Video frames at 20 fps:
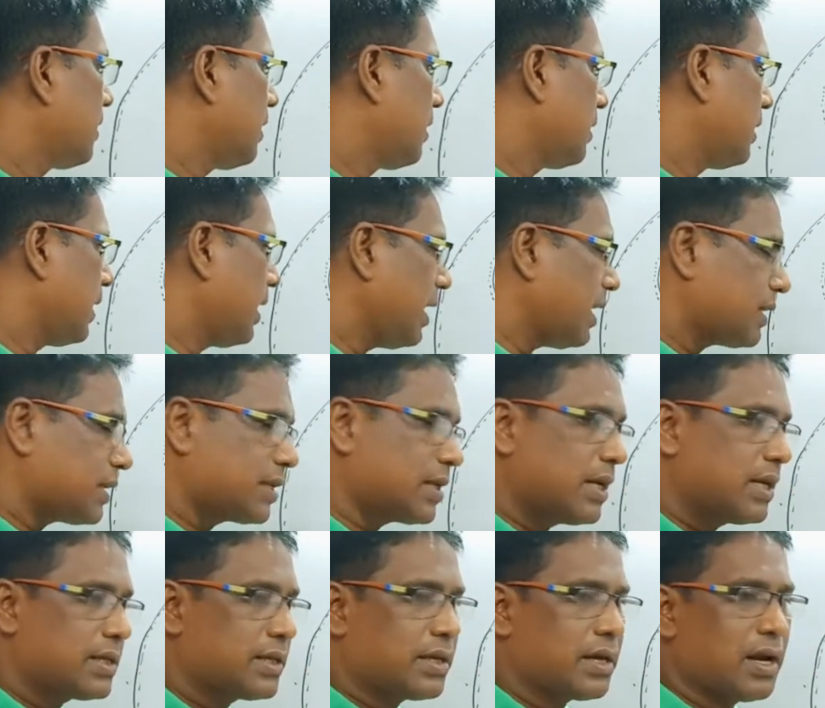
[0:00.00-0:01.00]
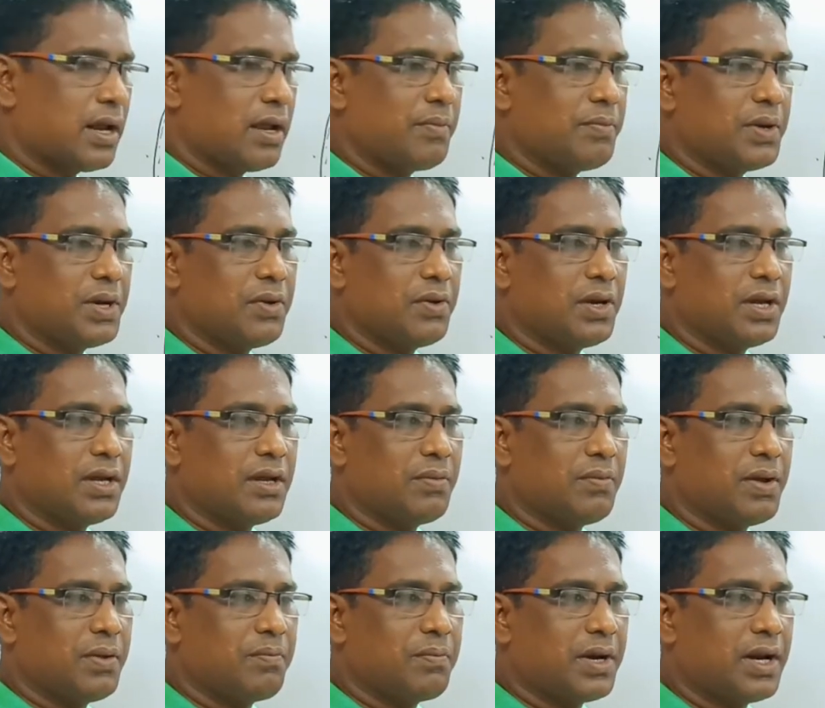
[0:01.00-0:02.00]
next extra-embryonic
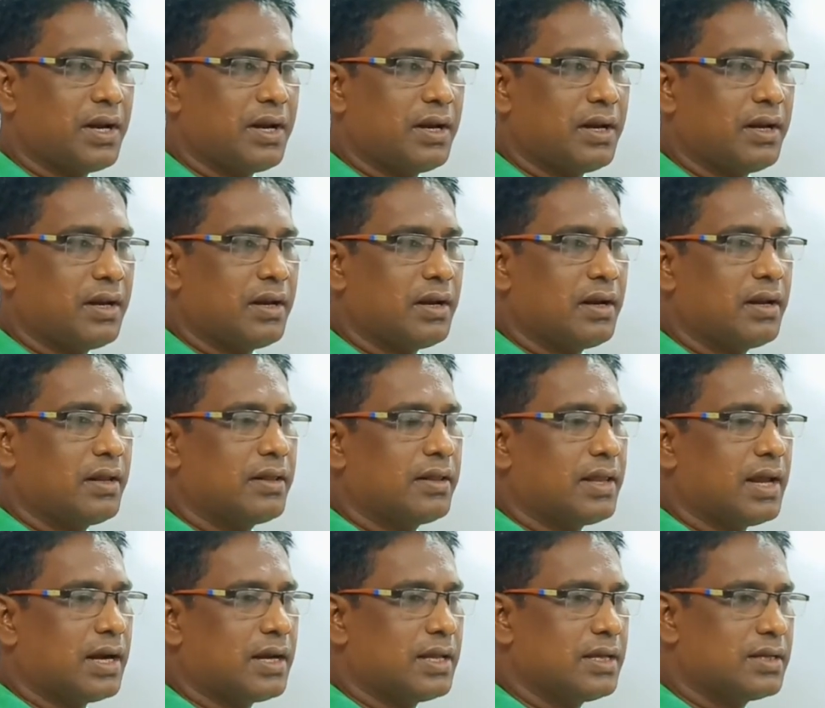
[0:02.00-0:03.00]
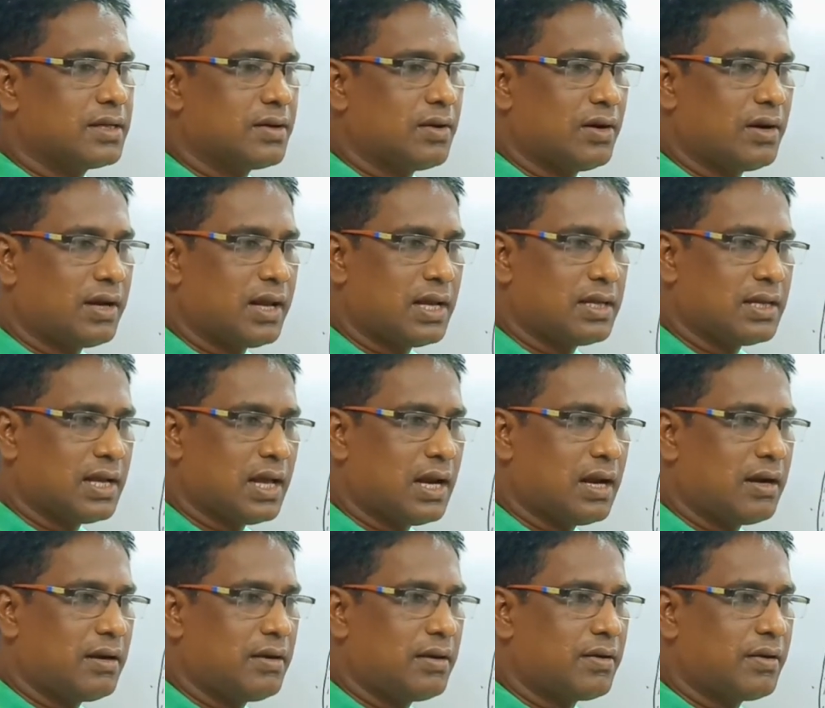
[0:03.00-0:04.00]
membrane, that is called as
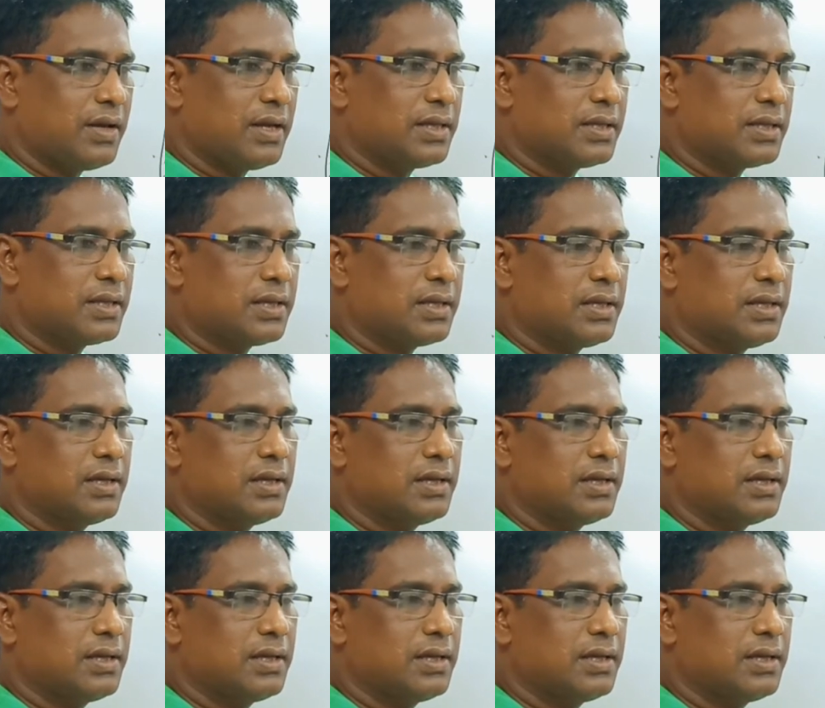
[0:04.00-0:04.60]
allantois.